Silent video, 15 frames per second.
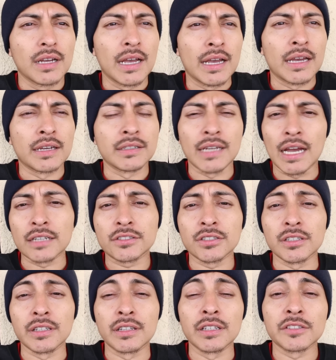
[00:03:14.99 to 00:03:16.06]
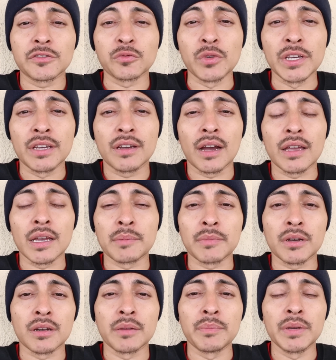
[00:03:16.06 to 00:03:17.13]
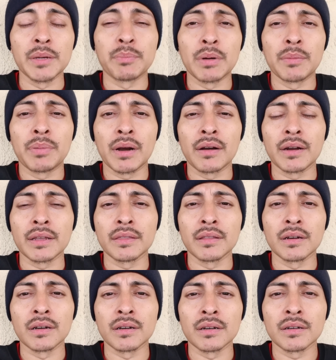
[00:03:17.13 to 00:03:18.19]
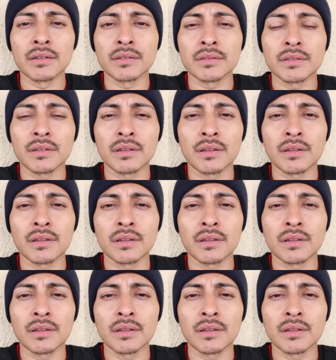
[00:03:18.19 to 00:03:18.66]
actually this week I am going to be preparing the